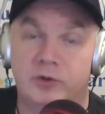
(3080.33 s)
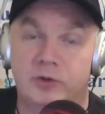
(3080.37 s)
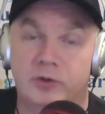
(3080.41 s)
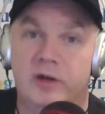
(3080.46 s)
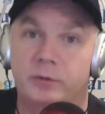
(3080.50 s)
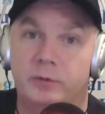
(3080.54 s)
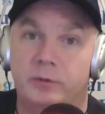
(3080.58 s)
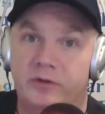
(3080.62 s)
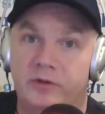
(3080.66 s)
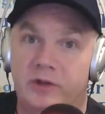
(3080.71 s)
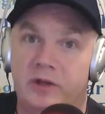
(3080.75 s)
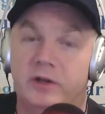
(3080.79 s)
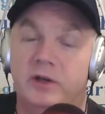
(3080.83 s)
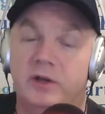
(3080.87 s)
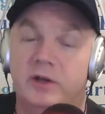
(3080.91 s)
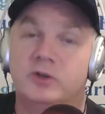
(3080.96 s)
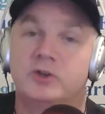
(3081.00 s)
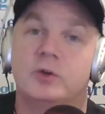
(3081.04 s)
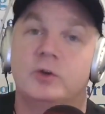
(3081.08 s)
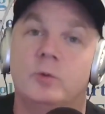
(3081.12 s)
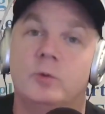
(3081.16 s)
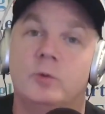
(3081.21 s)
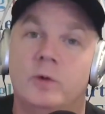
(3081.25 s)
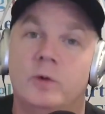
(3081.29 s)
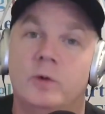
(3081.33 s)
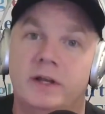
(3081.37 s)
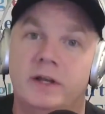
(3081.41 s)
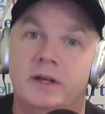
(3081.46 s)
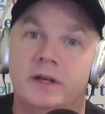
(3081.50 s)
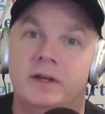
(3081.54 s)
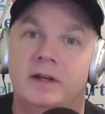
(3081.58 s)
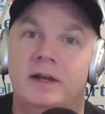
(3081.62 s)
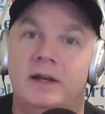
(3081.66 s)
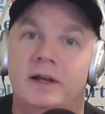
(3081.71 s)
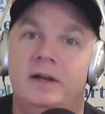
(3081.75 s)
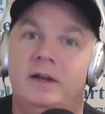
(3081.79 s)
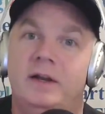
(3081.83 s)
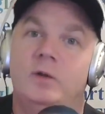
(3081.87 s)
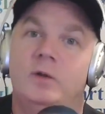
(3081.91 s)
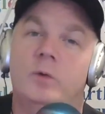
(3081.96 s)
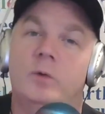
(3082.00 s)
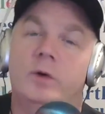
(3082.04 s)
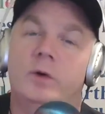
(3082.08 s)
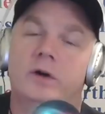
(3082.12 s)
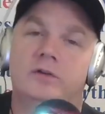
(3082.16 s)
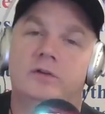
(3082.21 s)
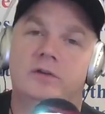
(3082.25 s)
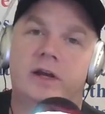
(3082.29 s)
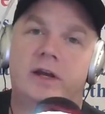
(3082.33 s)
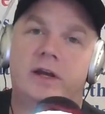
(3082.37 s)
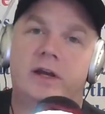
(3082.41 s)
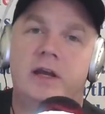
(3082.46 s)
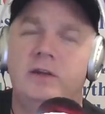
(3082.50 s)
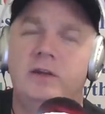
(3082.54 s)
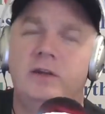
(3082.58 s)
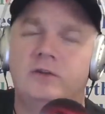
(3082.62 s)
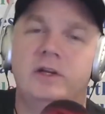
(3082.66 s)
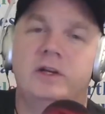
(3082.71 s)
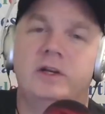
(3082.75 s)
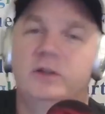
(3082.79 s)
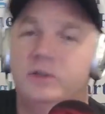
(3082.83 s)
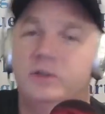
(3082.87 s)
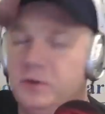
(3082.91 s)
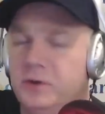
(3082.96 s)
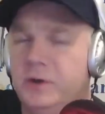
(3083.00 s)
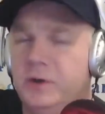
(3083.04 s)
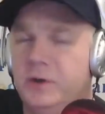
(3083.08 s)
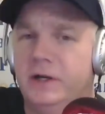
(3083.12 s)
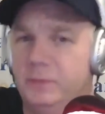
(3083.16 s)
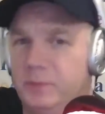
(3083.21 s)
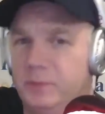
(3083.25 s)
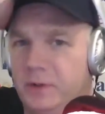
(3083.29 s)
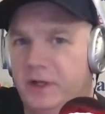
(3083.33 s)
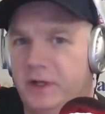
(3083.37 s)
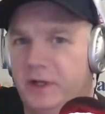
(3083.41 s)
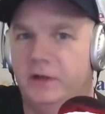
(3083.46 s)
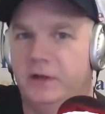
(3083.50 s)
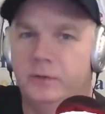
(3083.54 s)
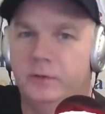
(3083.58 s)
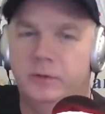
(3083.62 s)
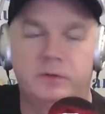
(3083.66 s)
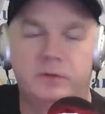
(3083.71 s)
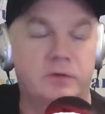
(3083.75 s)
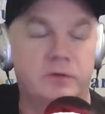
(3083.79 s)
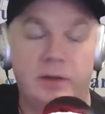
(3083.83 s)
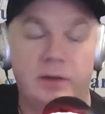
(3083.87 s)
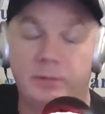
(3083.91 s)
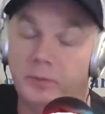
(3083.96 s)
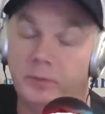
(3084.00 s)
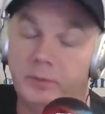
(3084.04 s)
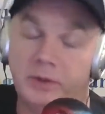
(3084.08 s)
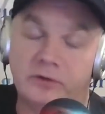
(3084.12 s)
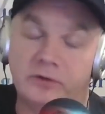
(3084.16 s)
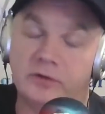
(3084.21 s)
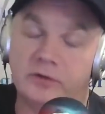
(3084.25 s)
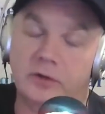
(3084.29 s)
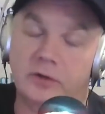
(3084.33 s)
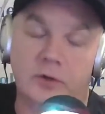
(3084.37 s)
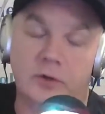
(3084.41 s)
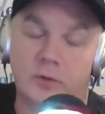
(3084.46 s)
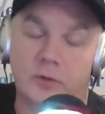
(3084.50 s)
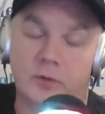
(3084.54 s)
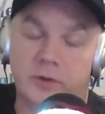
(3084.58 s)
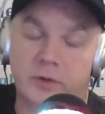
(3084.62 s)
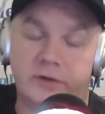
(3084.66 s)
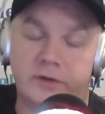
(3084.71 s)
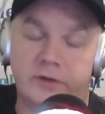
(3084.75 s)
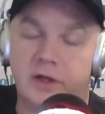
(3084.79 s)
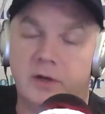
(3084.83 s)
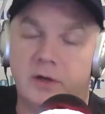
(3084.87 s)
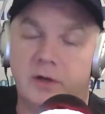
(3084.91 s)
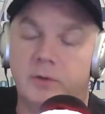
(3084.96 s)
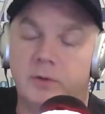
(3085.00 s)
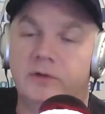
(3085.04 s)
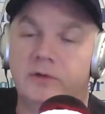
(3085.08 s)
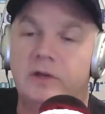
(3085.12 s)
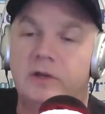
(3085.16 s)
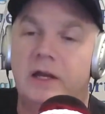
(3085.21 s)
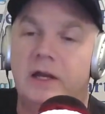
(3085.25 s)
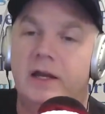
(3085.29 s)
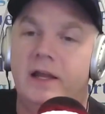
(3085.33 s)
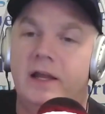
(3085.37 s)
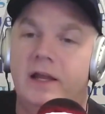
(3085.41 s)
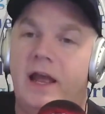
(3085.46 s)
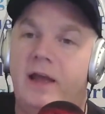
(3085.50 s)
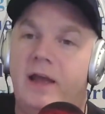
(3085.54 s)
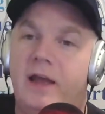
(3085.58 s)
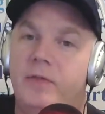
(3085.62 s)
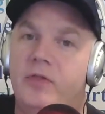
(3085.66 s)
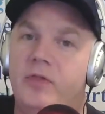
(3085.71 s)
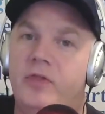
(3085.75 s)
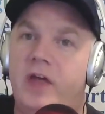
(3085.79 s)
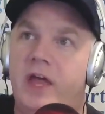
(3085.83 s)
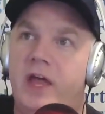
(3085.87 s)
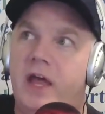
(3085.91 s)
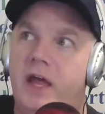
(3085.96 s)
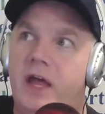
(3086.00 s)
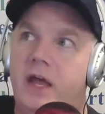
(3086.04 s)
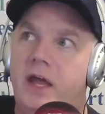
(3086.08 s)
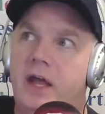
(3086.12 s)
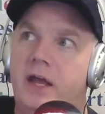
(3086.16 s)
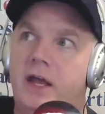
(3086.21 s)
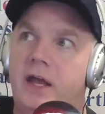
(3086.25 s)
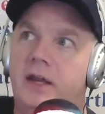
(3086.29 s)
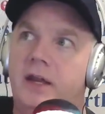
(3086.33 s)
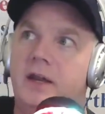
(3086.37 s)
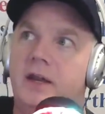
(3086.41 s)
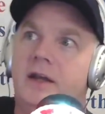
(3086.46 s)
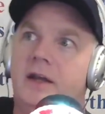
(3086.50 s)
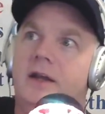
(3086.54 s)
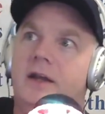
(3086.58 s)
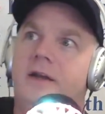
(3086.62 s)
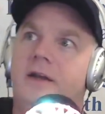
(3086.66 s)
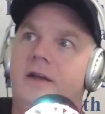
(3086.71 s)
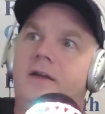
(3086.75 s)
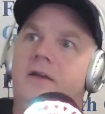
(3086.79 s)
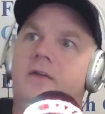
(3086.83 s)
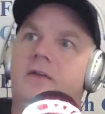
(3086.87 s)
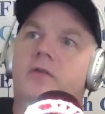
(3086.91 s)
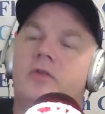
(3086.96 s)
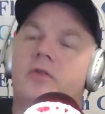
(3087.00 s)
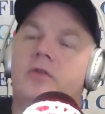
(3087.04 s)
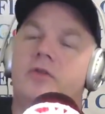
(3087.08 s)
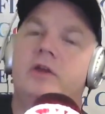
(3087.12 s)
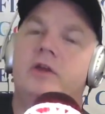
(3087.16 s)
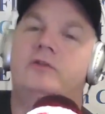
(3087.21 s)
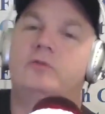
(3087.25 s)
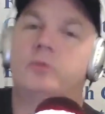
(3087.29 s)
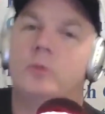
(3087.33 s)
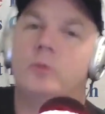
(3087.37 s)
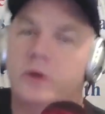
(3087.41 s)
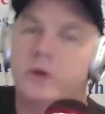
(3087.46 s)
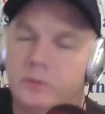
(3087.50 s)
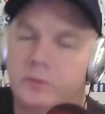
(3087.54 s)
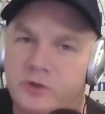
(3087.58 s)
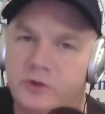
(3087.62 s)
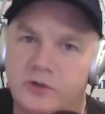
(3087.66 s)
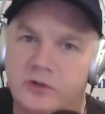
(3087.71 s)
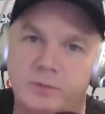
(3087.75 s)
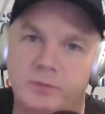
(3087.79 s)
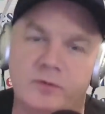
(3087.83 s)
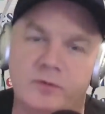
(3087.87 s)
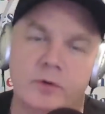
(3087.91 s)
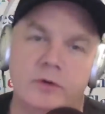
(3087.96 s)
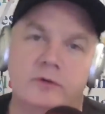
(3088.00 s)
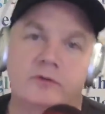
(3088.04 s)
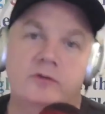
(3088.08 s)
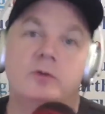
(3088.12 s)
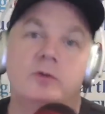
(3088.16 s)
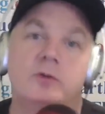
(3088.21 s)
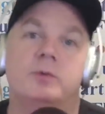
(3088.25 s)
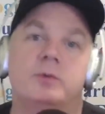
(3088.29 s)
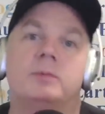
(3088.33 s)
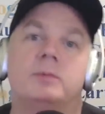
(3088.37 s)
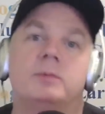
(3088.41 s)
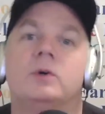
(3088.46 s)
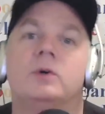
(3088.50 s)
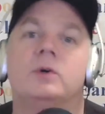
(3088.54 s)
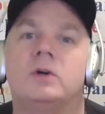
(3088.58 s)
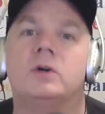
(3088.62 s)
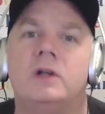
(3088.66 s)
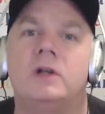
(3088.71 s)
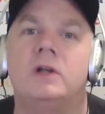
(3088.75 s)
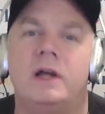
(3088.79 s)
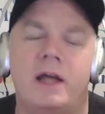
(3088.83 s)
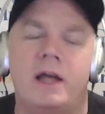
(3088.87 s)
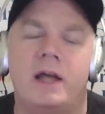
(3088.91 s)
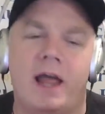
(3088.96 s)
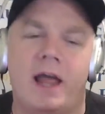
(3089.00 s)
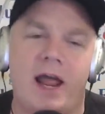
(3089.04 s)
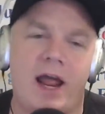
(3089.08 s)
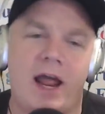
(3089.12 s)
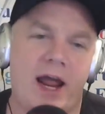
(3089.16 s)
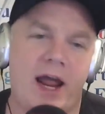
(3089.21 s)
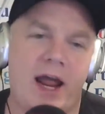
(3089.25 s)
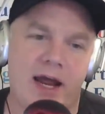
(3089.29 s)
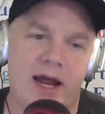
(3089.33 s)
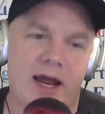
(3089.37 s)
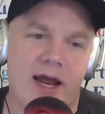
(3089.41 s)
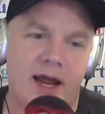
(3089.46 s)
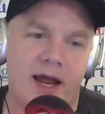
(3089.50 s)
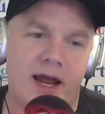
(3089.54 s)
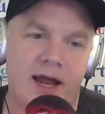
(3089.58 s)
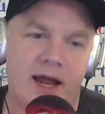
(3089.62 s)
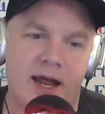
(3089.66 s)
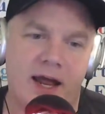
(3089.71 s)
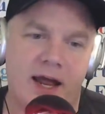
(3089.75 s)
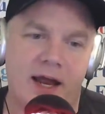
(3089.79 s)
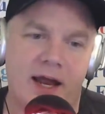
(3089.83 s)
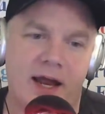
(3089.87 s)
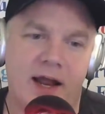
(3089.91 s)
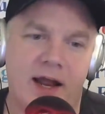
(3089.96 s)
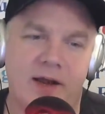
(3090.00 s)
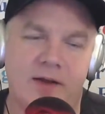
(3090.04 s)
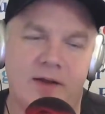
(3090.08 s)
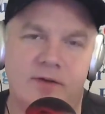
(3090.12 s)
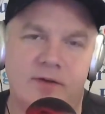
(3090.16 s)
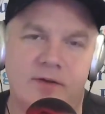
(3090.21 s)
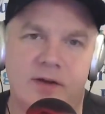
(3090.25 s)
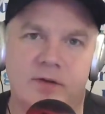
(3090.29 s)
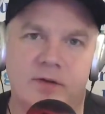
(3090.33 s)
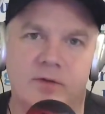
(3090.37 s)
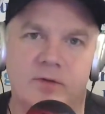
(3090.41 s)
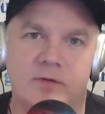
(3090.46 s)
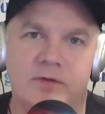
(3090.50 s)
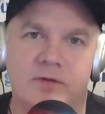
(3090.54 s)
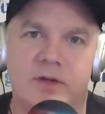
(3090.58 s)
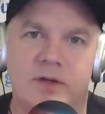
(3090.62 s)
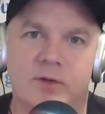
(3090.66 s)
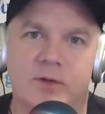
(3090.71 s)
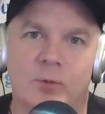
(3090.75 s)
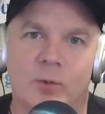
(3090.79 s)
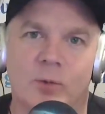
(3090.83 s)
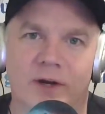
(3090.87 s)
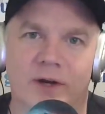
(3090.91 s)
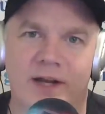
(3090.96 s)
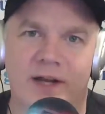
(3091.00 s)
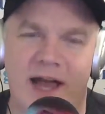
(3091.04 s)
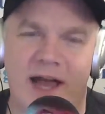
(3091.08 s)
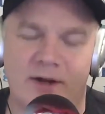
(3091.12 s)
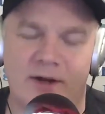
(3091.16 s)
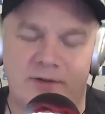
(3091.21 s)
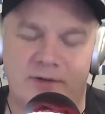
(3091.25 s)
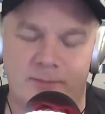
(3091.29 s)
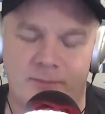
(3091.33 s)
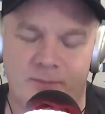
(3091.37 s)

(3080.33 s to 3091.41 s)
There was the initial one where it's like, he's going to do it, you know, a couple months ago or whenever that was. And then this one just before the Super Bowl, and it didn't work out.